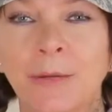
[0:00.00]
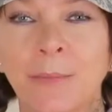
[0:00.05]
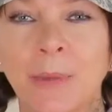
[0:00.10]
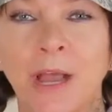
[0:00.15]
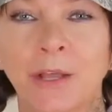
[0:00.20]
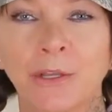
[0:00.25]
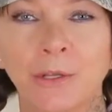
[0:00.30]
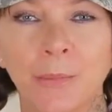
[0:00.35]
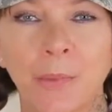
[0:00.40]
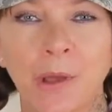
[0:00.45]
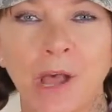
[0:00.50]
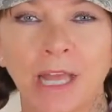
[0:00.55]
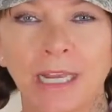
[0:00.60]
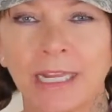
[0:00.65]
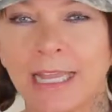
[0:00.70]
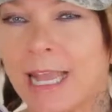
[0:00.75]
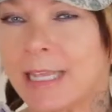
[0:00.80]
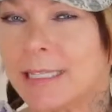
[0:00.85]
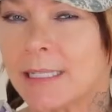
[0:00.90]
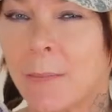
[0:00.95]
about your
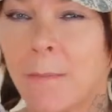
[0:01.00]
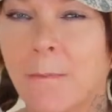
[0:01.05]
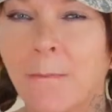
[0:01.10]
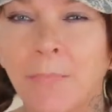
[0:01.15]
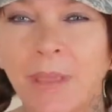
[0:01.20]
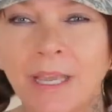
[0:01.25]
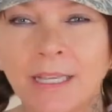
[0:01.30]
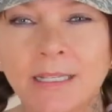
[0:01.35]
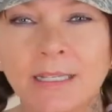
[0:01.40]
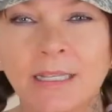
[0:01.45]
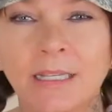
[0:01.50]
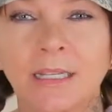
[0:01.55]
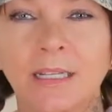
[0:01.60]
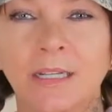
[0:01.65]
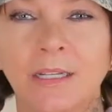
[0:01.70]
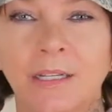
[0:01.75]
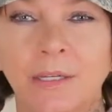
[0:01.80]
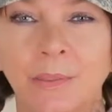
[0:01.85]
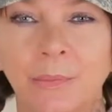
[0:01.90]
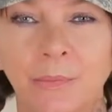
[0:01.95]
body as a
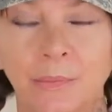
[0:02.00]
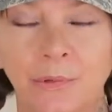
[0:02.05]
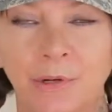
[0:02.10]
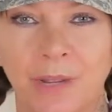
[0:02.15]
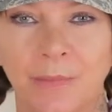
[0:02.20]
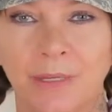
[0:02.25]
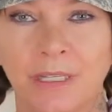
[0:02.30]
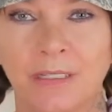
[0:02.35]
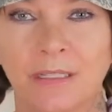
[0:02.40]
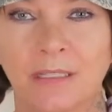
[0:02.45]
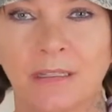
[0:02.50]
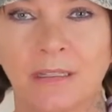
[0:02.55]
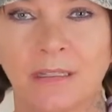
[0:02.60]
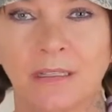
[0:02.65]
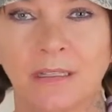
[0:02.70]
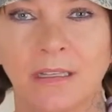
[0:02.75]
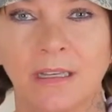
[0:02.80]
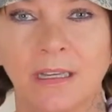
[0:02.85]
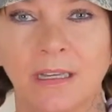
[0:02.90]
basic premise